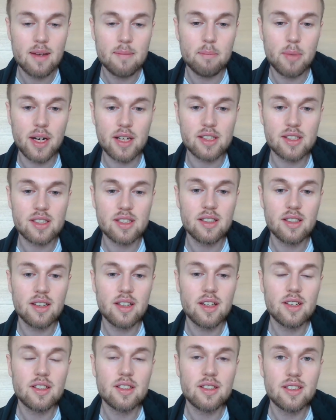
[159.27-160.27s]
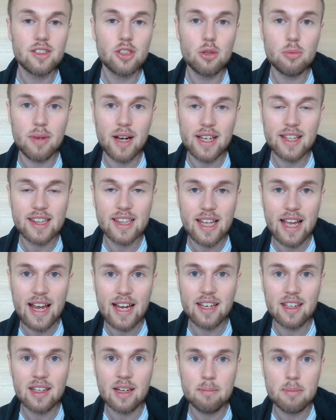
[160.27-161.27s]
but you might
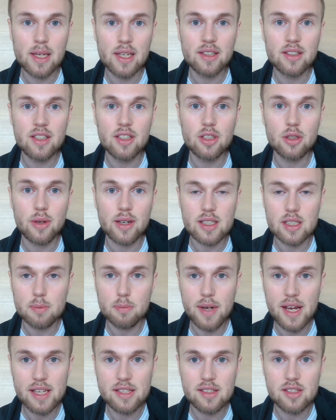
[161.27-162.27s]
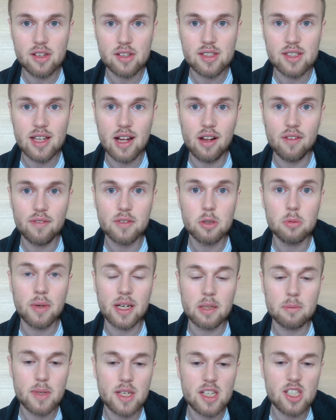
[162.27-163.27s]
lack an ability to express yourself. You
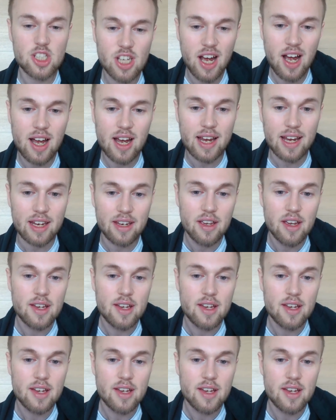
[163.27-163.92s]
might be shy,